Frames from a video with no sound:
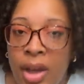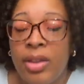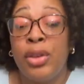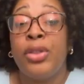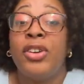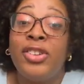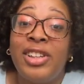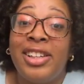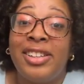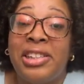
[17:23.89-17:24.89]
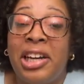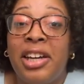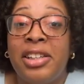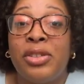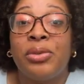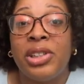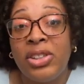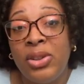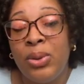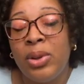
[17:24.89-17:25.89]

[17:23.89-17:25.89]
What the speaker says: The third thing that is really new